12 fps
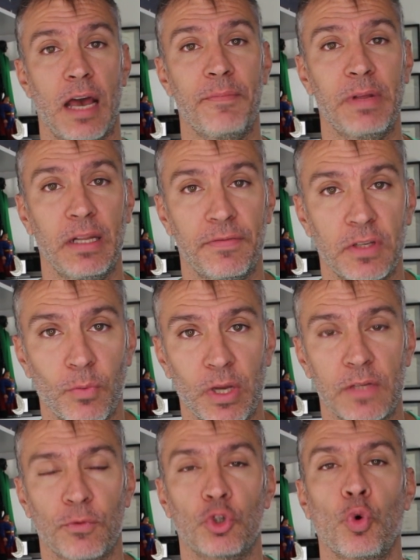I've been lifting
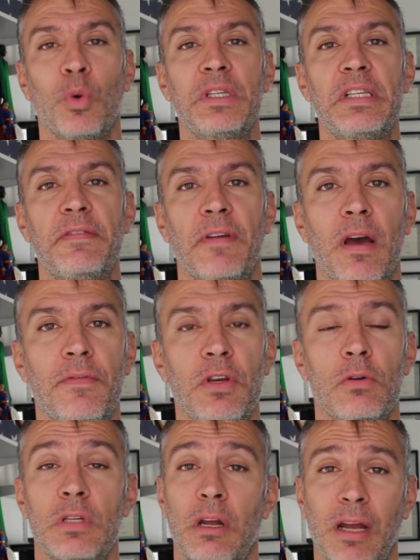weights for 25
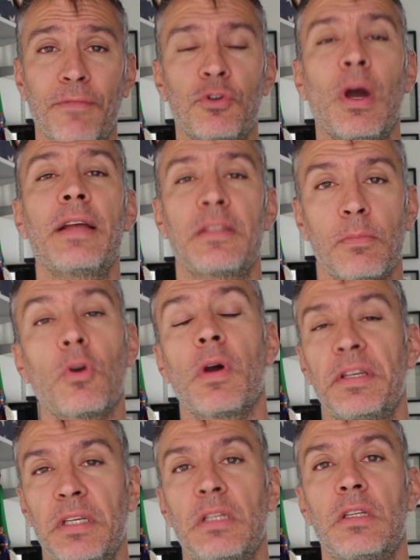years now, and I've tried some
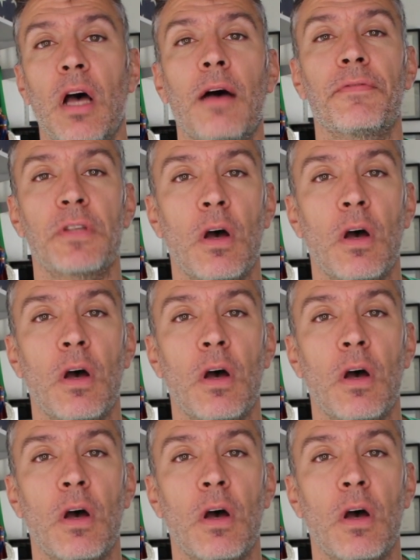crazy stuff.